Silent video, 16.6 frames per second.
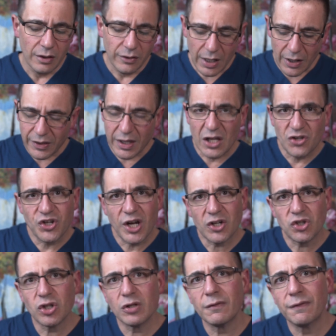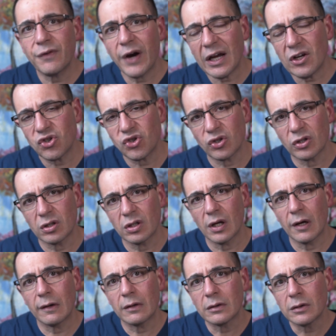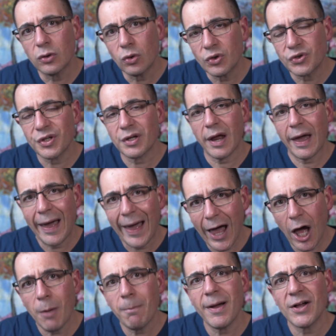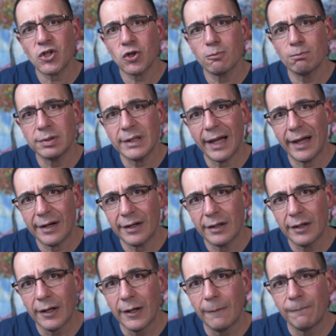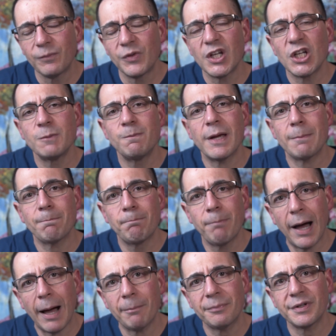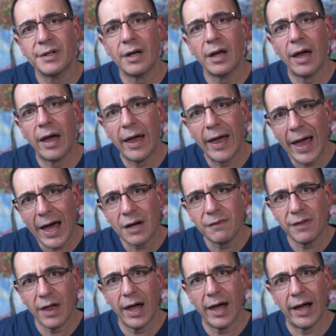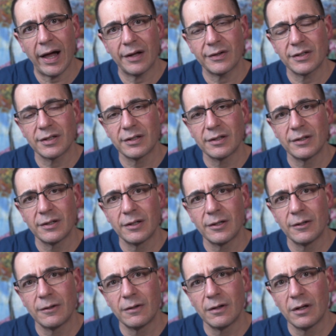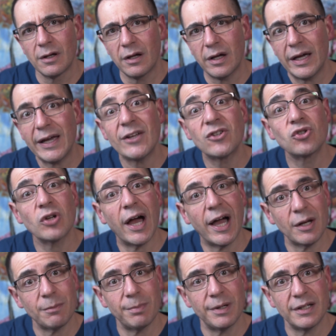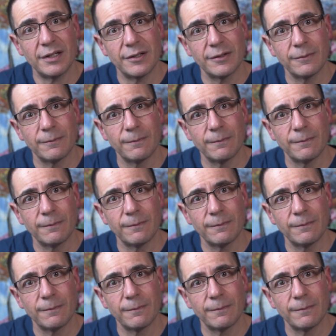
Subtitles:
Now, the ejection fraction looks at how much blood is being pumped out of the heart each heartbeat.